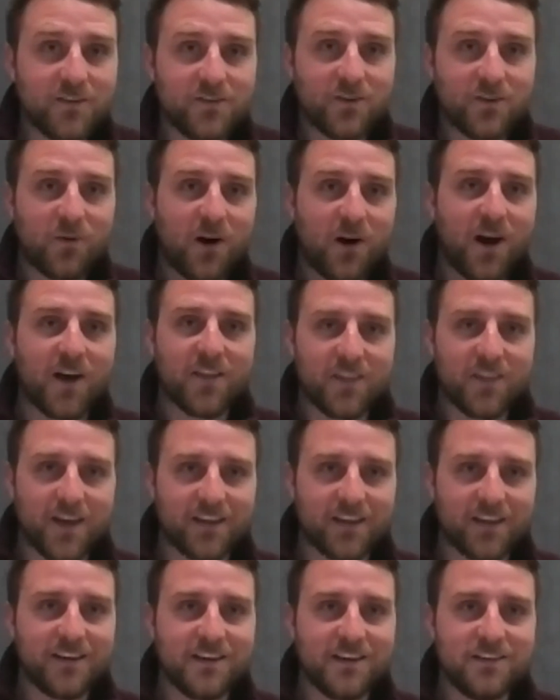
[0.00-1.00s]
So we're
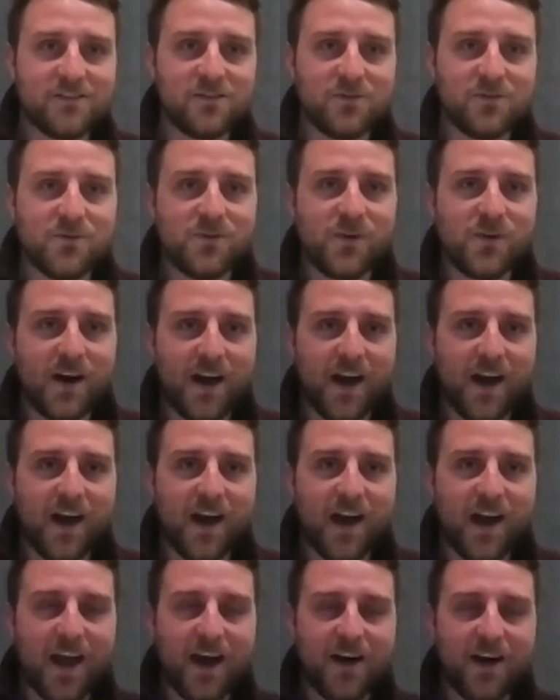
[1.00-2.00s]
unlikely to
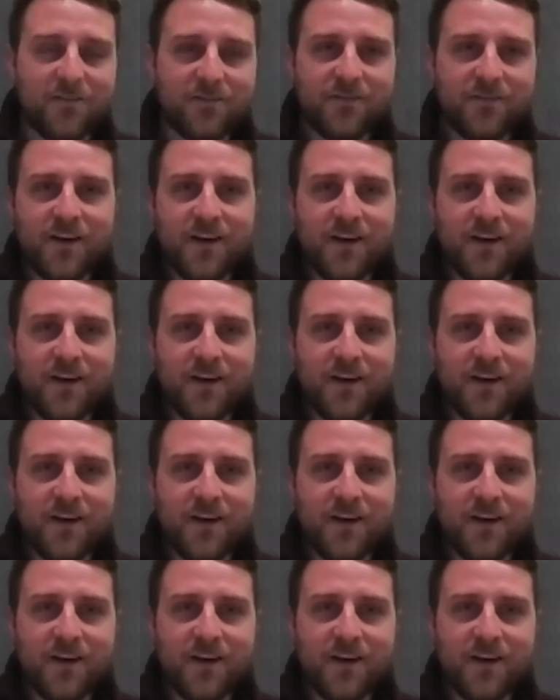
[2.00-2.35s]
have